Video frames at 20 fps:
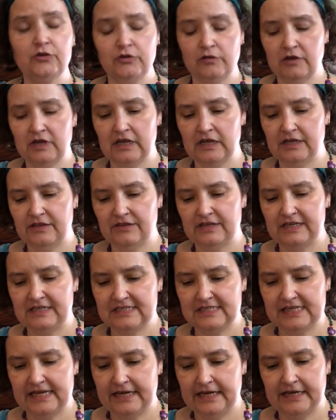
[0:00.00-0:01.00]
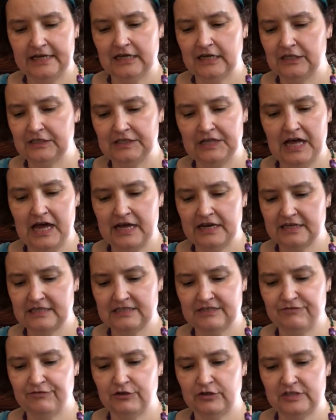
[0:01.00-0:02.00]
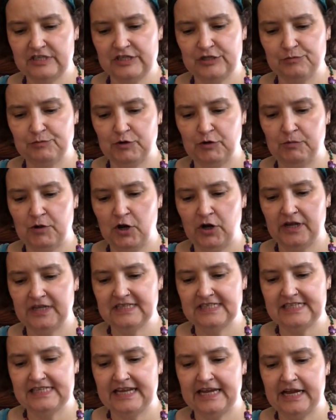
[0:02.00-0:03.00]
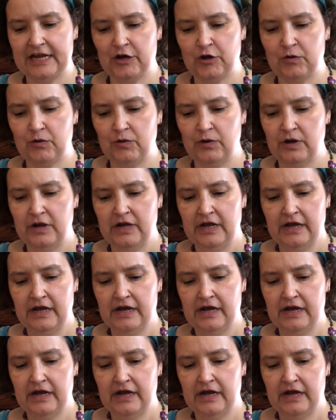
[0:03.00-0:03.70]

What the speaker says: You can get these at a lot of different supermarkets now.